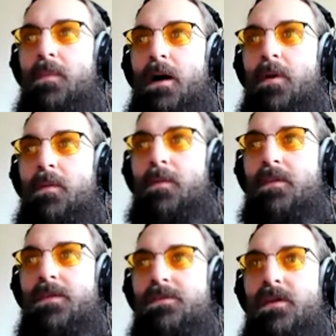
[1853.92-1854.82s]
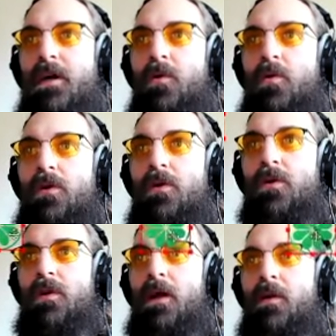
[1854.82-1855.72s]
pop up in this top corner.
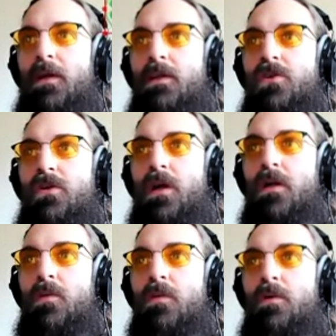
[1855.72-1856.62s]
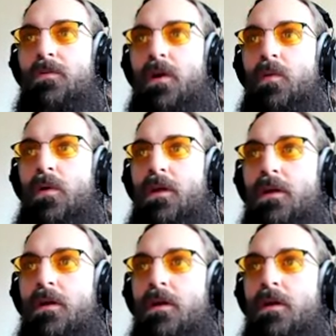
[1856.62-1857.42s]
Now I can drag it wherever I want.